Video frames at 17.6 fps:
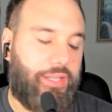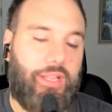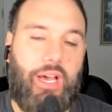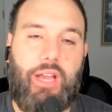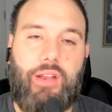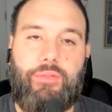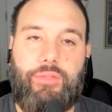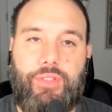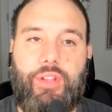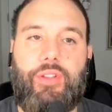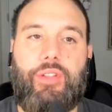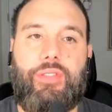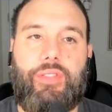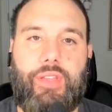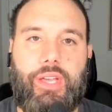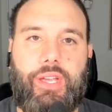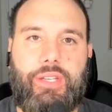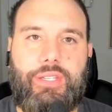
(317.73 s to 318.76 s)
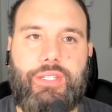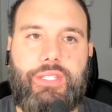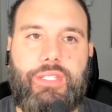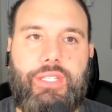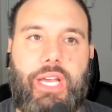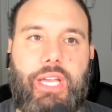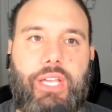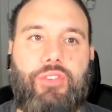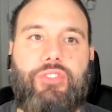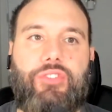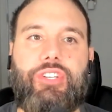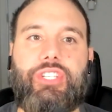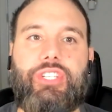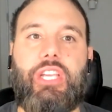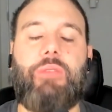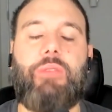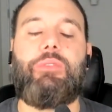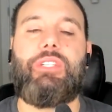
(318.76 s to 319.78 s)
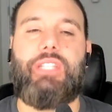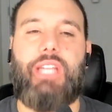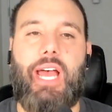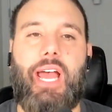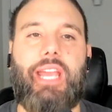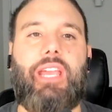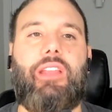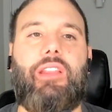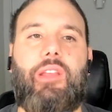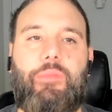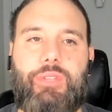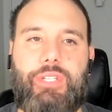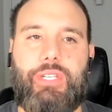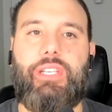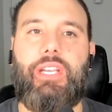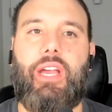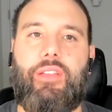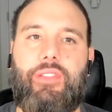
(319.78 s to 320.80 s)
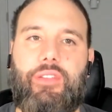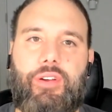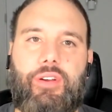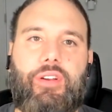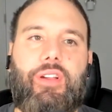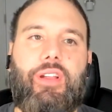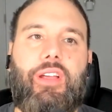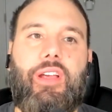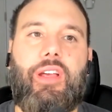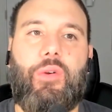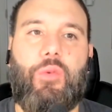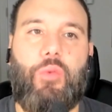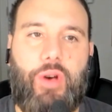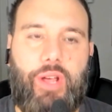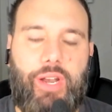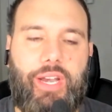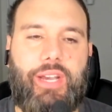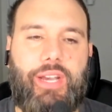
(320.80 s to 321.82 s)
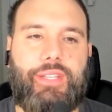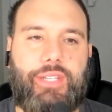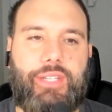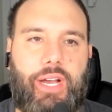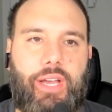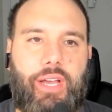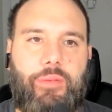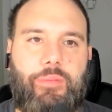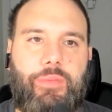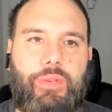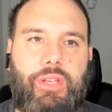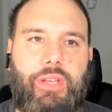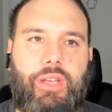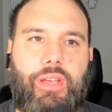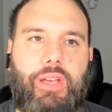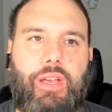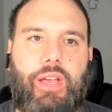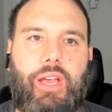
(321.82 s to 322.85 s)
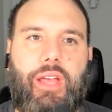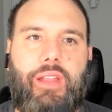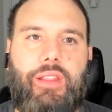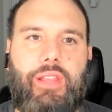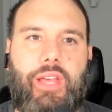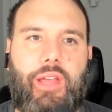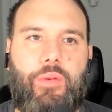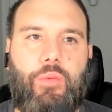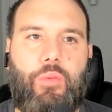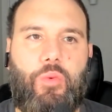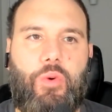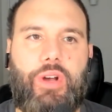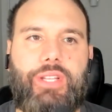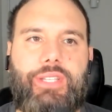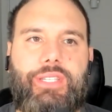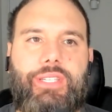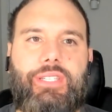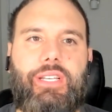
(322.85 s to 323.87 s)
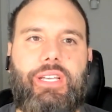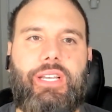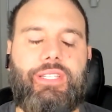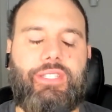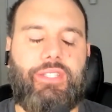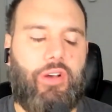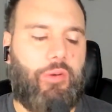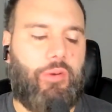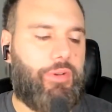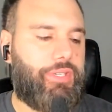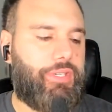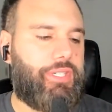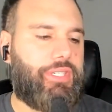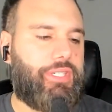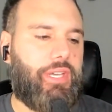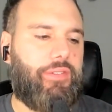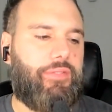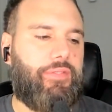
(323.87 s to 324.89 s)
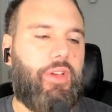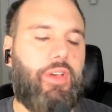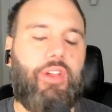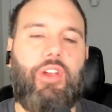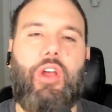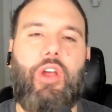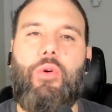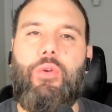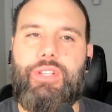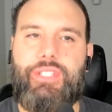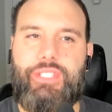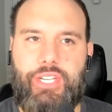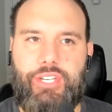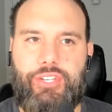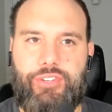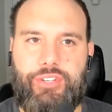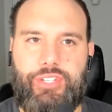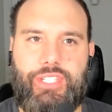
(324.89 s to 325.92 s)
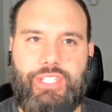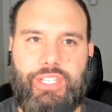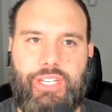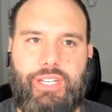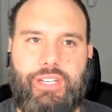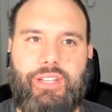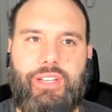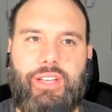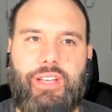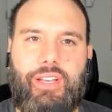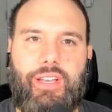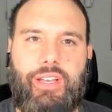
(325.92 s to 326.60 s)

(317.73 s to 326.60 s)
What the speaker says: a lot of little things that you just keep stacking them together one at a time. And then once, it's almost as if no one's interested